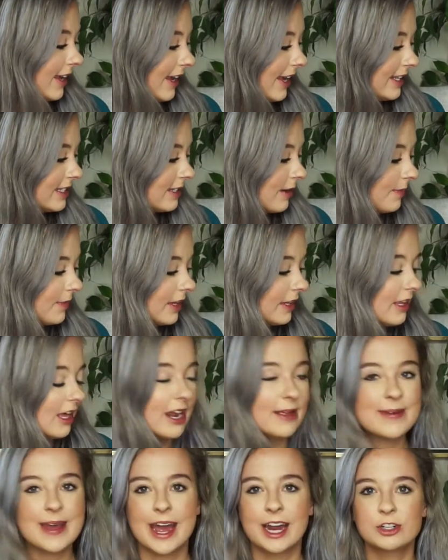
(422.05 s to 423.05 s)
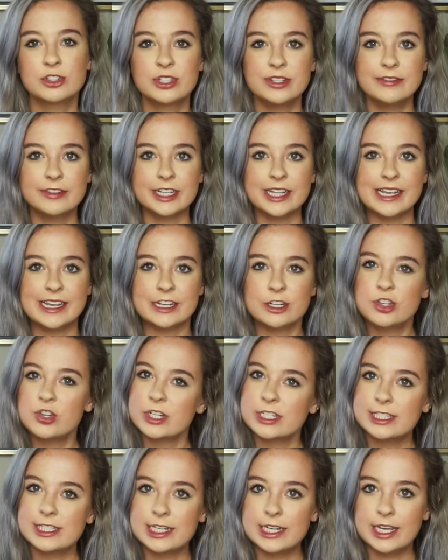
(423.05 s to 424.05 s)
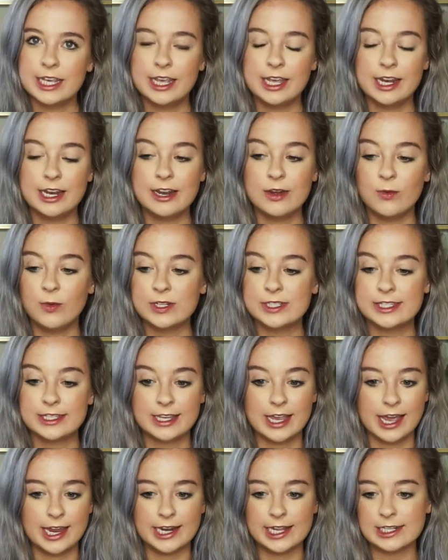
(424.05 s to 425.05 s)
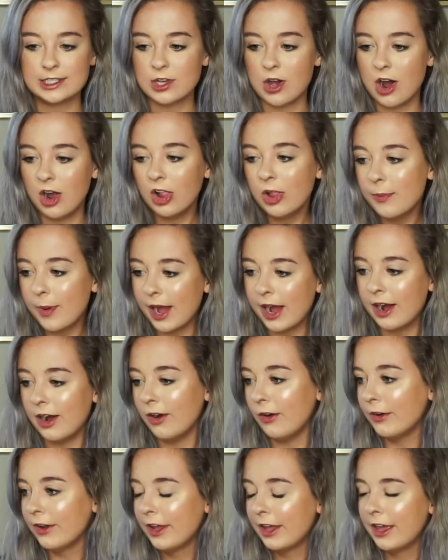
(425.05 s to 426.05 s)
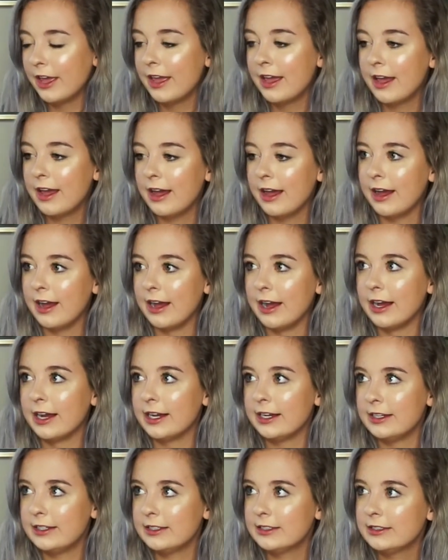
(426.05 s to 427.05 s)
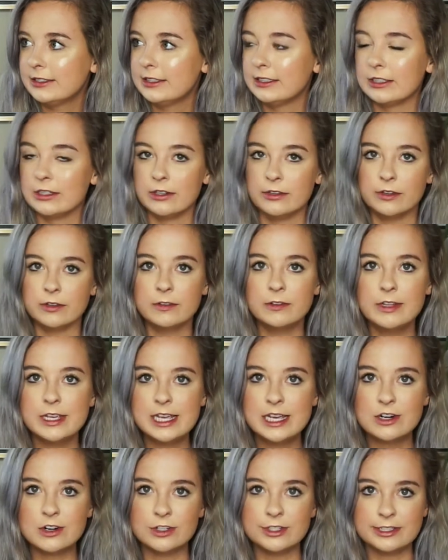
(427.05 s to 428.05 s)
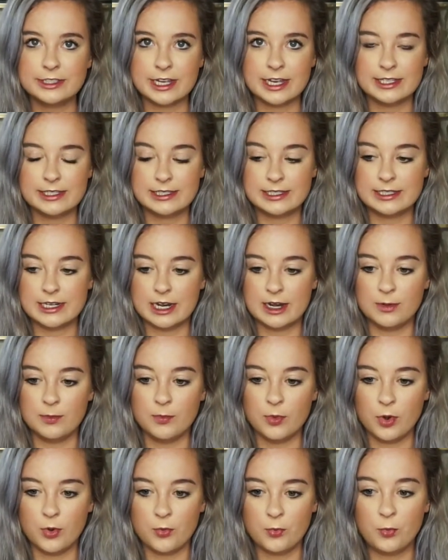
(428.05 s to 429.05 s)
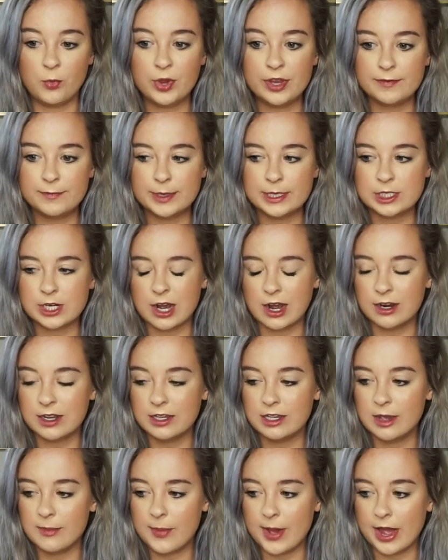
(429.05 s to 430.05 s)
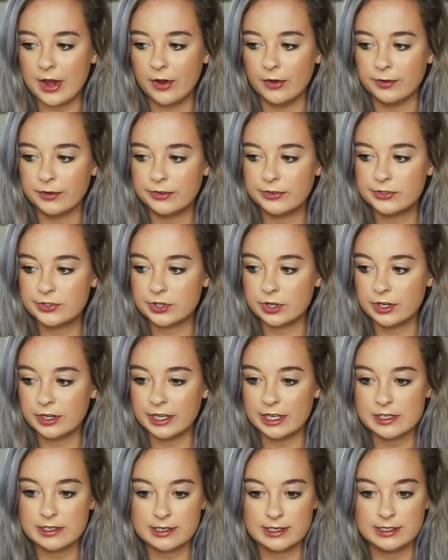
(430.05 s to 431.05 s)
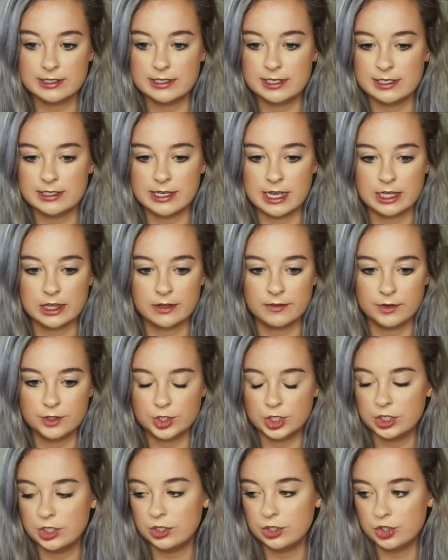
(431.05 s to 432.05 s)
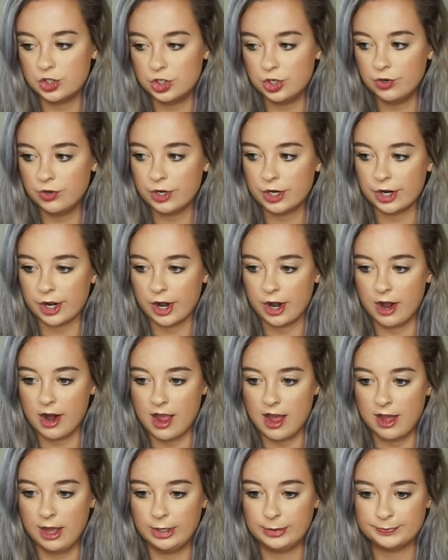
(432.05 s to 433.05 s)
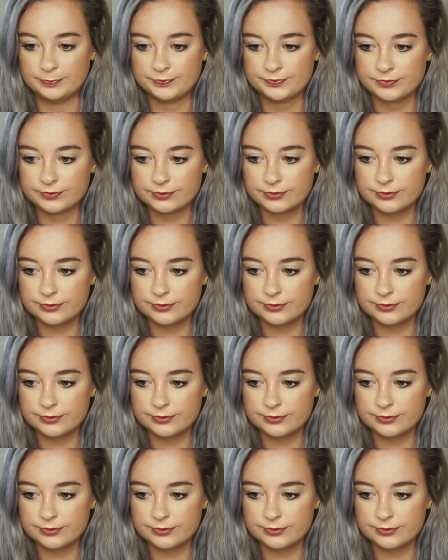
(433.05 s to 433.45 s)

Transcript: It's something that I'm actually really interested in. Once again, it's all about the legal system. We've been talking about certain instances like the Virginia shooter, and